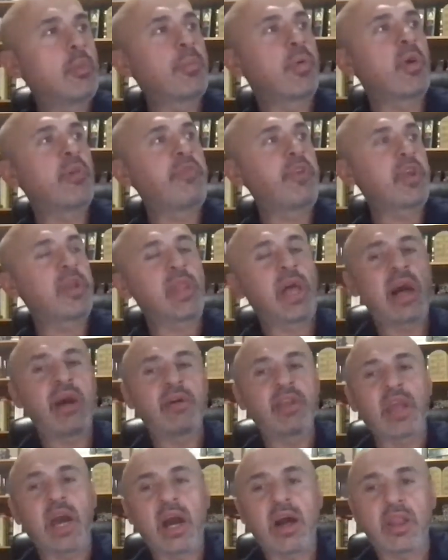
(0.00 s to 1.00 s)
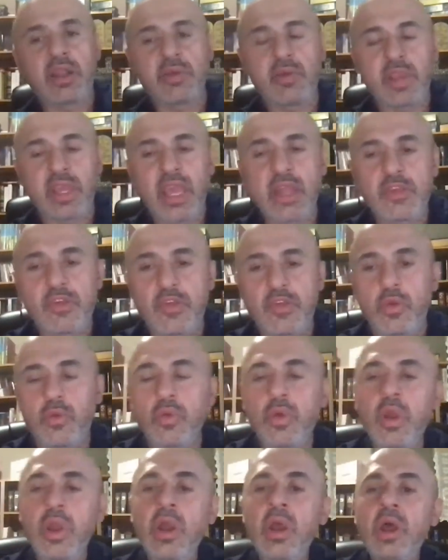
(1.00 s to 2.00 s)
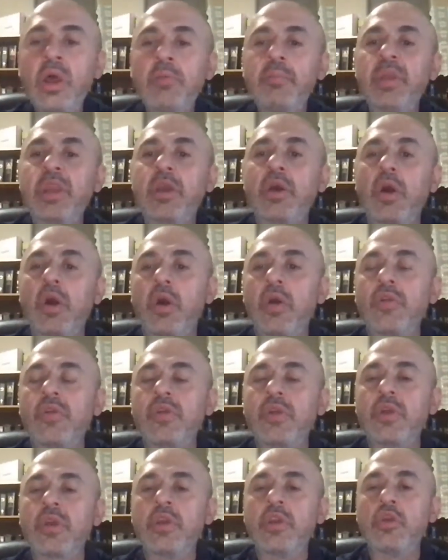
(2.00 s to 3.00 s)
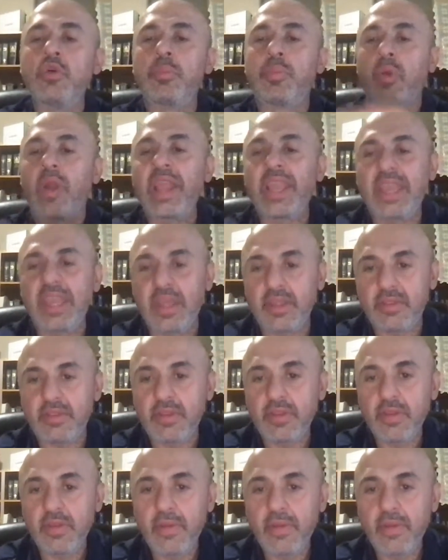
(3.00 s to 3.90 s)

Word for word: perfect law of God against you? Because you break it.